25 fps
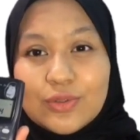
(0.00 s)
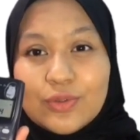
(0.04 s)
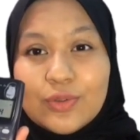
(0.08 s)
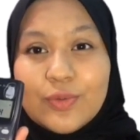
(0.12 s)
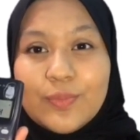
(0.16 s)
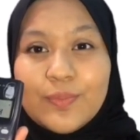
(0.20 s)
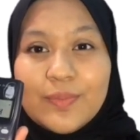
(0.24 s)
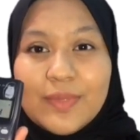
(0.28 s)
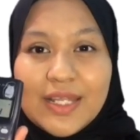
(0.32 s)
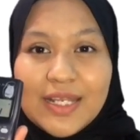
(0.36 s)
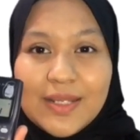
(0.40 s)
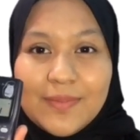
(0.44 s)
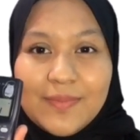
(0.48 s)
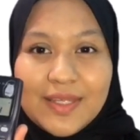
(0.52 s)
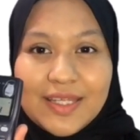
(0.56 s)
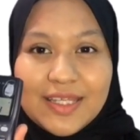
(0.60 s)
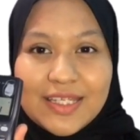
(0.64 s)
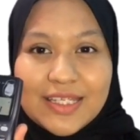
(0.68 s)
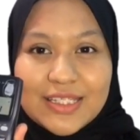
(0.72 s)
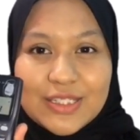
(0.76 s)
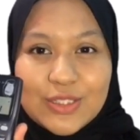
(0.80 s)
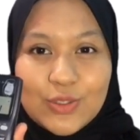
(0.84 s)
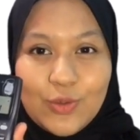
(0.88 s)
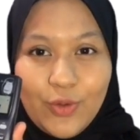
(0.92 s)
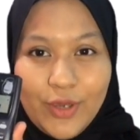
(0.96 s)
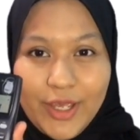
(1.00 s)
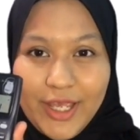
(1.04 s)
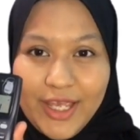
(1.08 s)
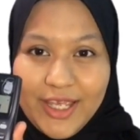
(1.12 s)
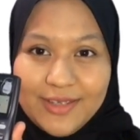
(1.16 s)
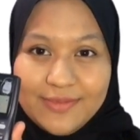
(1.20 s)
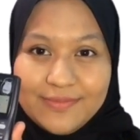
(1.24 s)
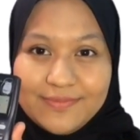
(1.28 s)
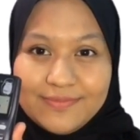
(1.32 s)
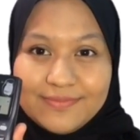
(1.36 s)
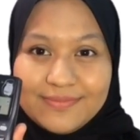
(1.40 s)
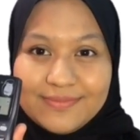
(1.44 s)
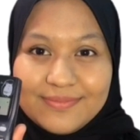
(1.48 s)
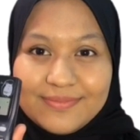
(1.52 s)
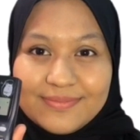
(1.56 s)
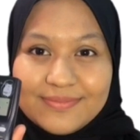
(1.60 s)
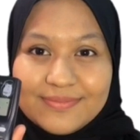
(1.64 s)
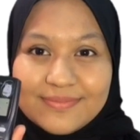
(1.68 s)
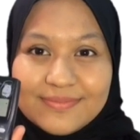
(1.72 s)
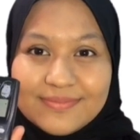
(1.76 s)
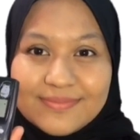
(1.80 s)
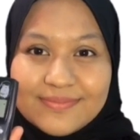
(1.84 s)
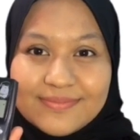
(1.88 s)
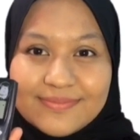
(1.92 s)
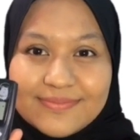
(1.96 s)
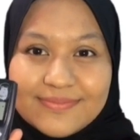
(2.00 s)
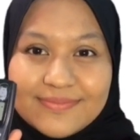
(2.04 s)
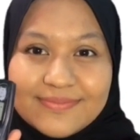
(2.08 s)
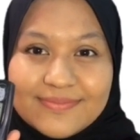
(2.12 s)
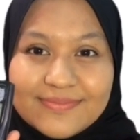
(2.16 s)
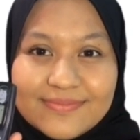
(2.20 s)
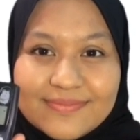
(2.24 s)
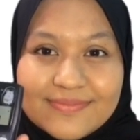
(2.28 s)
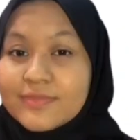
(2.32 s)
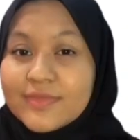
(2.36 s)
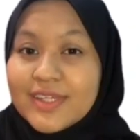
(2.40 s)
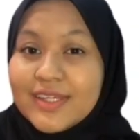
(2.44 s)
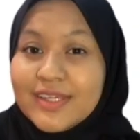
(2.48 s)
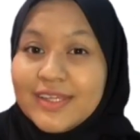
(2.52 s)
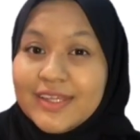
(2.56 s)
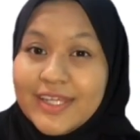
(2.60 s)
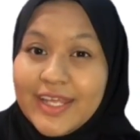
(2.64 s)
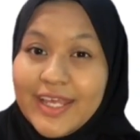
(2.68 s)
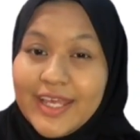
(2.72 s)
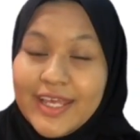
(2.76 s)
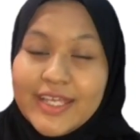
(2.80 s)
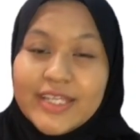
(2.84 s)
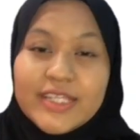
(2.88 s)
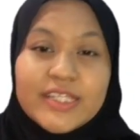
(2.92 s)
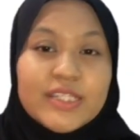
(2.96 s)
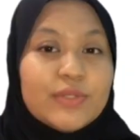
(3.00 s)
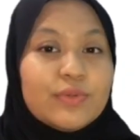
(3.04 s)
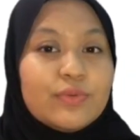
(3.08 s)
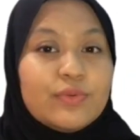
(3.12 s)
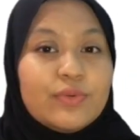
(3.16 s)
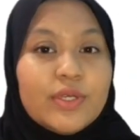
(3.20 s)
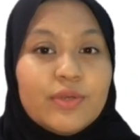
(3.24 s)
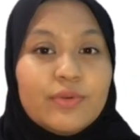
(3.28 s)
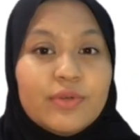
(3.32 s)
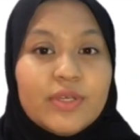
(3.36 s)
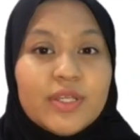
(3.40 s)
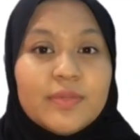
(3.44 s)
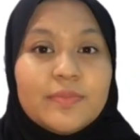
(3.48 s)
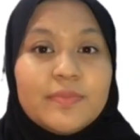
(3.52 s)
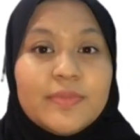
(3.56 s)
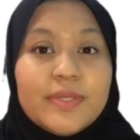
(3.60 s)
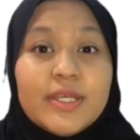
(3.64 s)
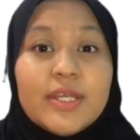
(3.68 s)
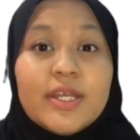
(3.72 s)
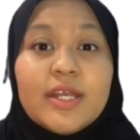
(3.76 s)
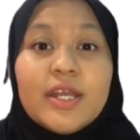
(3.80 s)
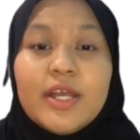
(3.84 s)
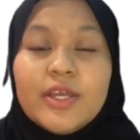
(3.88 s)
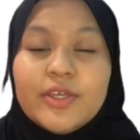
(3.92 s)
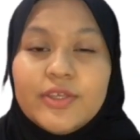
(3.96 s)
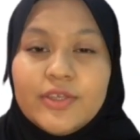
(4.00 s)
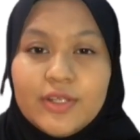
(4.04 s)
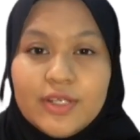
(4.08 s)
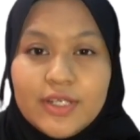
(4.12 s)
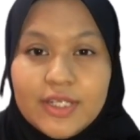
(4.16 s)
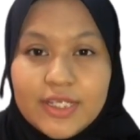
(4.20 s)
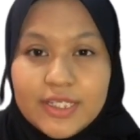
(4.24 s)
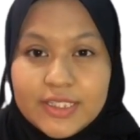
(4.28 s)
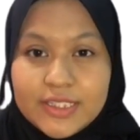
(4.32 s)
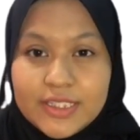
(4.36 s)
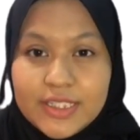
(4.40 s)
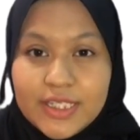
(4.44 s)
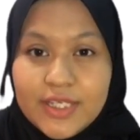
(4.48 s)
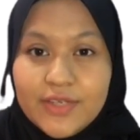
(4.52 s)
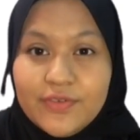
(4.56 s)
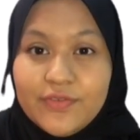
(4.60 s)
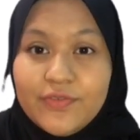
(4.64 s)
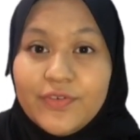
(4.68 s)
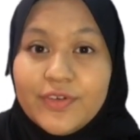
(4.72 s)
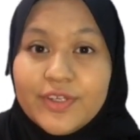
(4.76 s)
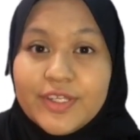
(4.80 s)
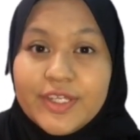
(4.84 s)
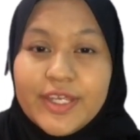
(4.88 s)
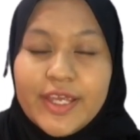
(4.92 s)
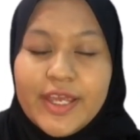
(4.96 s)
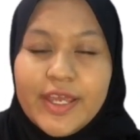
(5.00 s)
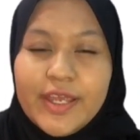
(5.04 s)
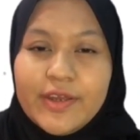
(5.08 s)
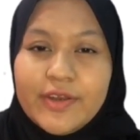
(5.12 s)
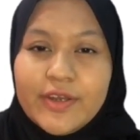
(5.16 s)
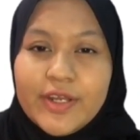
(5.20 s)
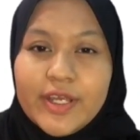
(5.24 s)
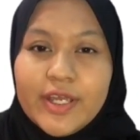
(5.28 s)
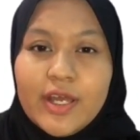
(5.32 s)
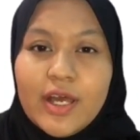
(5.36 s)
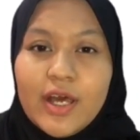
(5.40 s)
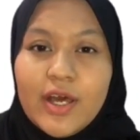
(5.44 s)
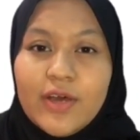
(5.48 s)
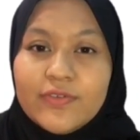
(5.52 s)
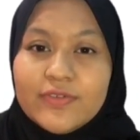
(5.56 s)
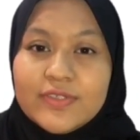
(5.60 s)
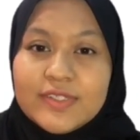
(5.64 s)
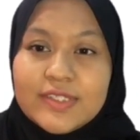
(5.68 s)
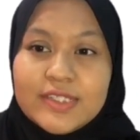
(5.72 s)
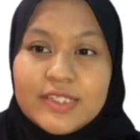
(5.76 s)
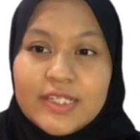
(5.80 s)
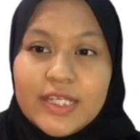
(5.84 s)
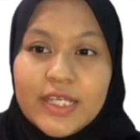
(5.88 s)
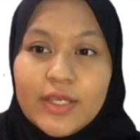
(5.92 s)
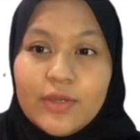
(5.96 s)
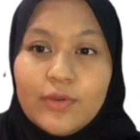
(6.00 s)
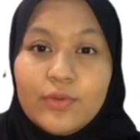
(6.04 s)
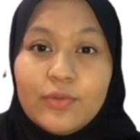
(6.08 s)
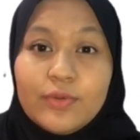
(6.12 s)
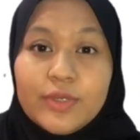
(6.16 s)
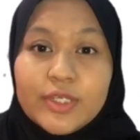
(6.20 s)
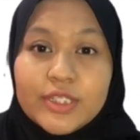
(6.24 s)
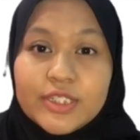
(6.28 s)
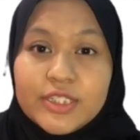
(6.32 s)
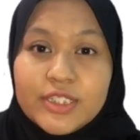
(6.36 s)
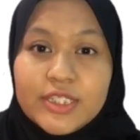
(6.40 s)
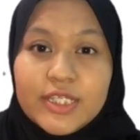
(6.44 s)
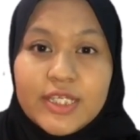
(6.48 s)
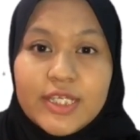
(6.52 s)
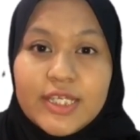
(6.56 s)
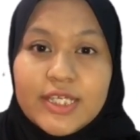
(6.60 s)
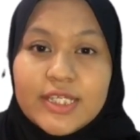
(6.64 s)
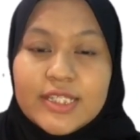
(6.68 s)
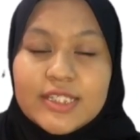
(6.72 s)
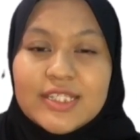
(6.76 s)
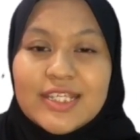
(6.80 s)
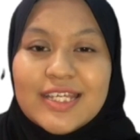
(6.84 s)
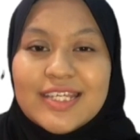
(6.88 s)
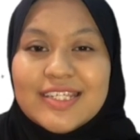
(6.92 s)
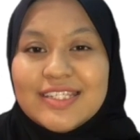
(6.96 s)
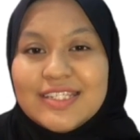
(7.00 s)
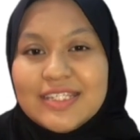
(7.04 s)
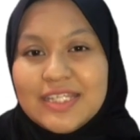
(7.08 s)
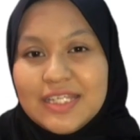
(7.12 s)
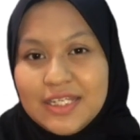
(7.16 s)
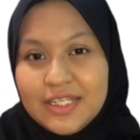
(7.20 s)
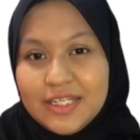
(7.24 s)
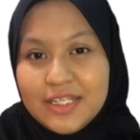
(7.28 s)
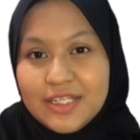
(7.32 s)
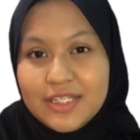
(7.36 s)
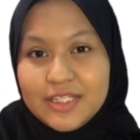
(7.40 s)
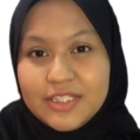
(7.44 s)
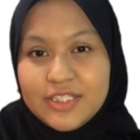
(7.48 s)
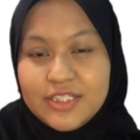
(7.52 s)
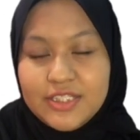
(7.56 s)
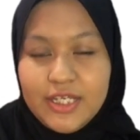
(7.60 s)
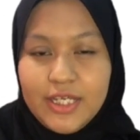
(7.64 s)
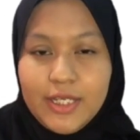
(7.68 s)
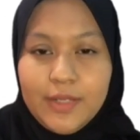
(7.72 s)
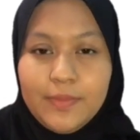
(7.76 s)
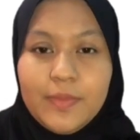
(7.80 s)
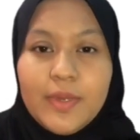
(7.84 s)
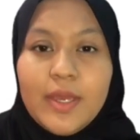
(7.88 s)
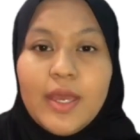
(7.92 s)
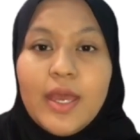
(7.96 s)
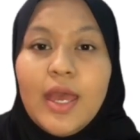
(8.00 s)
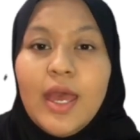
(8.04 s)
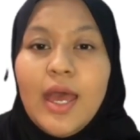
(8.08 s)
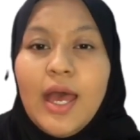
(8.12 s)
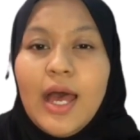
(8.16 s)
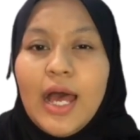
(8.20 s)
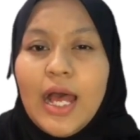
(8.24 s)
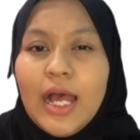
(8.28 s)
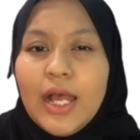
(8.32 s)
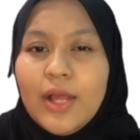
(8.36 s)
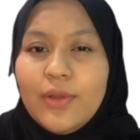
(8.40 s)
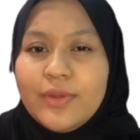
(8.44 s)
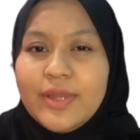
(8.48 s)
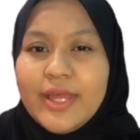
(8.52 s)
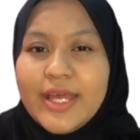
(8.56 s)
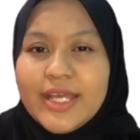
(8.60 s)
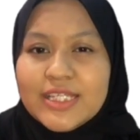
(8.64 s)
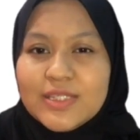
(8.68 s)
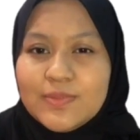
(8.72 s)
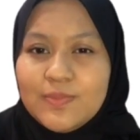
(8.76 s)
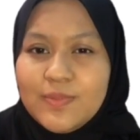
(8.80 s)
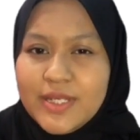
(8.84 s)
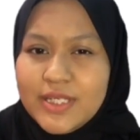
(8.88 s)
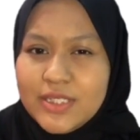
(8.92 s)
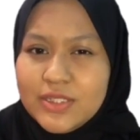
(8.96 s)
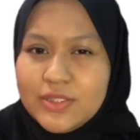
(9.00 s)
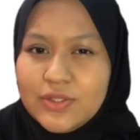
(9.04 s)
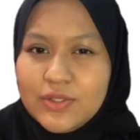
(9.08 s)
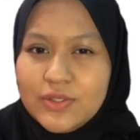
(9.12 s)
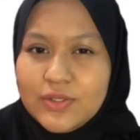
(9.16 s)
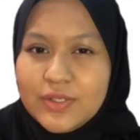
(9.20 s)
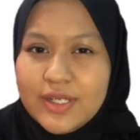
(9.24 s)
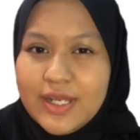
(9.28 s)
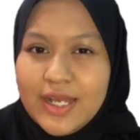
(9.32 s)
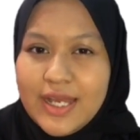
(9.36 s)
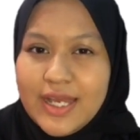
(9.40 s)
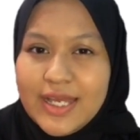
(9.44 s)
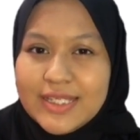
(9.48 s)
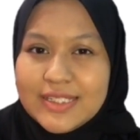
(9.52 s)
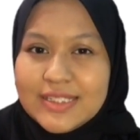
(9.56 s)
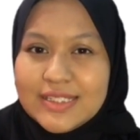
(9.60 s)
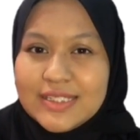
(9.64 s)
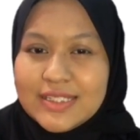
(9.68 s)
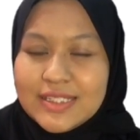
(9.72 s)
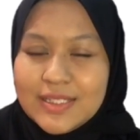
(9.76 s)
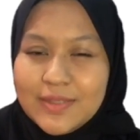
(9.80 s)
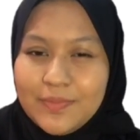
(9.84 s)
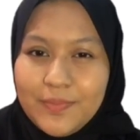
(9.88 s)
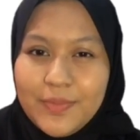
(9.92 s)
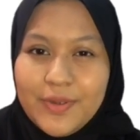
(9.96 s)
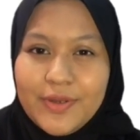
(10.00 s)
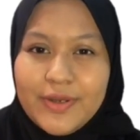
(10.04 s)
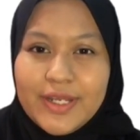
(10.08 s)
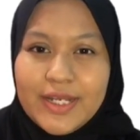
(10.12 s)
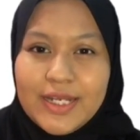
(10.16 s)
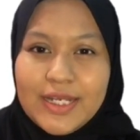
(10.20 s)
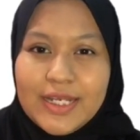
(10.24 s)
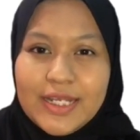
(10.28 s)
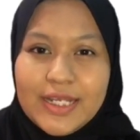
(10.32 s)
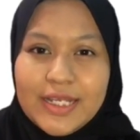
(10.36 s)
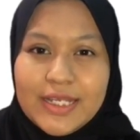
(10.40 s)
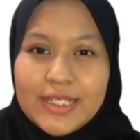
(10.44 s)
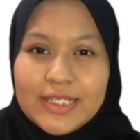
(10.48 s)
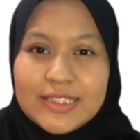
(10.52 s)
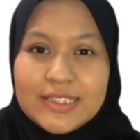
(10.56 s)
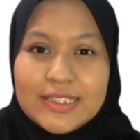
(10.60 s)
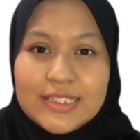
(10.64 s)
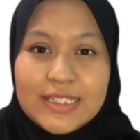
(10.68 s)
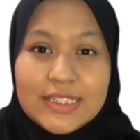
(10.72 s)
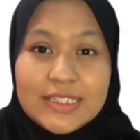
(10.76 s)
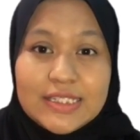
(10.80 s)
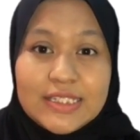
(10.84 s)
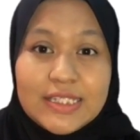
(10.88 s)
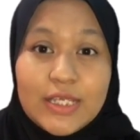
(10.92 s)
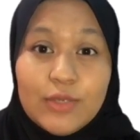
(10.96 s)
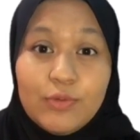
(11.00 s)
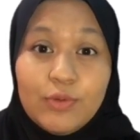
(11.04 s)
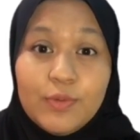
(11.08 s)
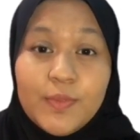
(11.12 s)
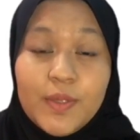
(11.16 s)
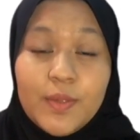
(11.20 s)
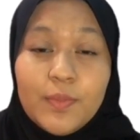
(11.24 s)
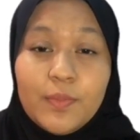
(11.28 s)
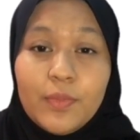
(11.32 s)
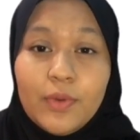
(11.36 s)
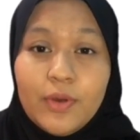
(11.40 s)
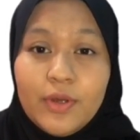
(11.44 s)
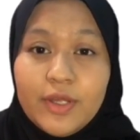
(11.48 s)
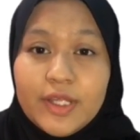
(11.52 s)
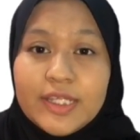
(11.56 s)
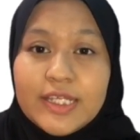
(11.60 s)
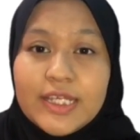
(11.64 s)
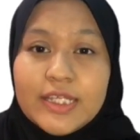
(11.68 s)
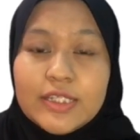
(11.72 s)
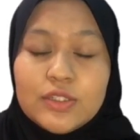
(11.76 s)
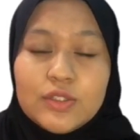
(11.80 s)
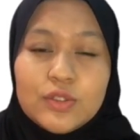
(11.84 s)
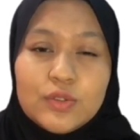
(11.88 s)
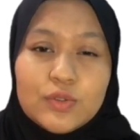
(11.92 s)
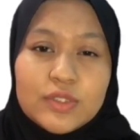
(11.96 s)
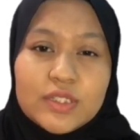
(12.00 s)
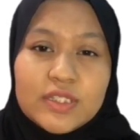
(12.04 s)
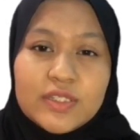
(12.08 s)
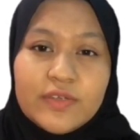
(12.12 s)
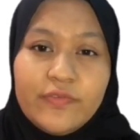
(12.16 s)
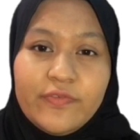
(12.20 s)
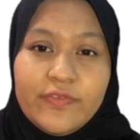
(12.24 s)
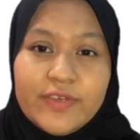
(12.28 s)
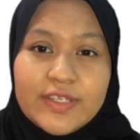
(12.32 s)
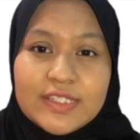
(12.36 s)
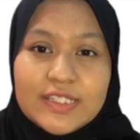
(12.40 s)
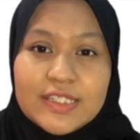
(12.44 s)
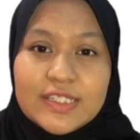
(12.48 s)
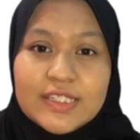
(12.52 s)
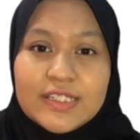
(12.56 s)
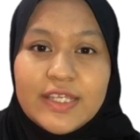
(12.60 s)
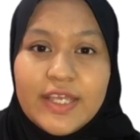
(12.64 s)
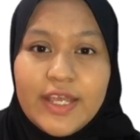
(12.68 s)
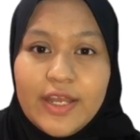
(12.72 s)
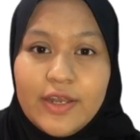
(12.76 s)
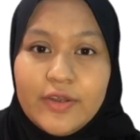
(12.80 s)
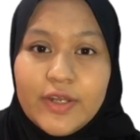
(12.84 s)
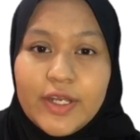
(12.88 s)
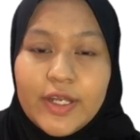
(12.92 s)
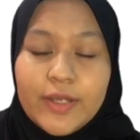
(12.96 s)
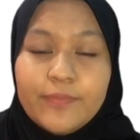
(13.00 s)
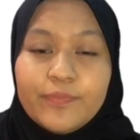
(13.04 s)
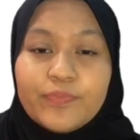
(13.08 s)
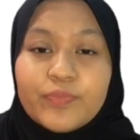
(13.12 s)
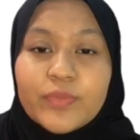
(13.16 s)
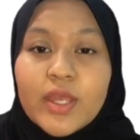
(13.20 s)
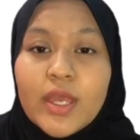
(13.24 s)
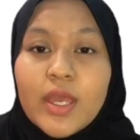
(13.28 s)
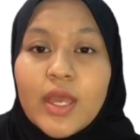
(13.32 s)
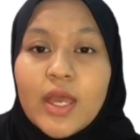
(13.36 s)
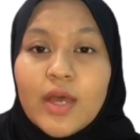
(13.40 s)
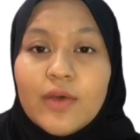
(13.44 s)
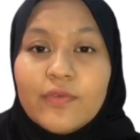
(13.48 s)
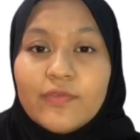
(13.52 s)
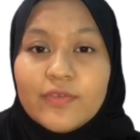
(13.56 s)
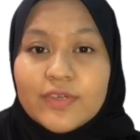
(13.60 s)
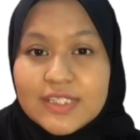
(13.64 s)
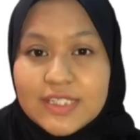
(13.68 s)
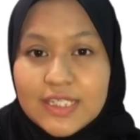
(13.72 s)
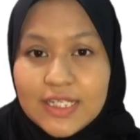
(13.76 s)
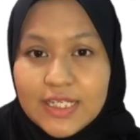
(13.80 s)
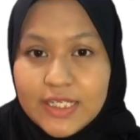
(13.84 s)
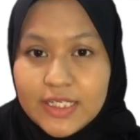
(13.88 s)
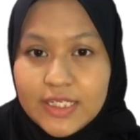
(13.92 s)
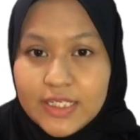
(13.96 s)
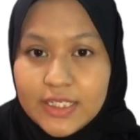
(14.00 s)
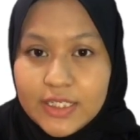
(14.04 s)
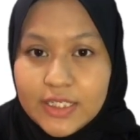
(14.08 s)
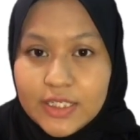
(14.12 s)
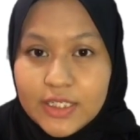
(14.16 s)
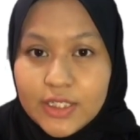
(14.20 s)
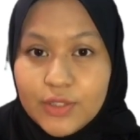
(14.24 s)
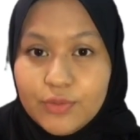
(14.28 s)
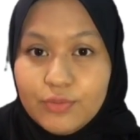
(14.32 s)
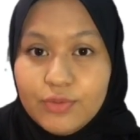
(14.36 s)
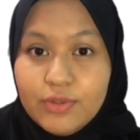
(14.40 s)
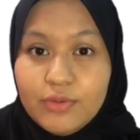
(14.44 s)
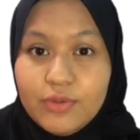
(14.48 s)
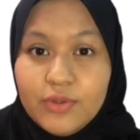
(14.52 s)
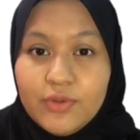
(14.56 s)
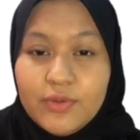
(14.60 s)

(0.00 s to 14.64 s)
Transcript: mm square. Next, we will be calculating for the area of stick, which is a cylinder shape. I will explain to you guys separately since it will be more than two surfaces area. For cylinder, we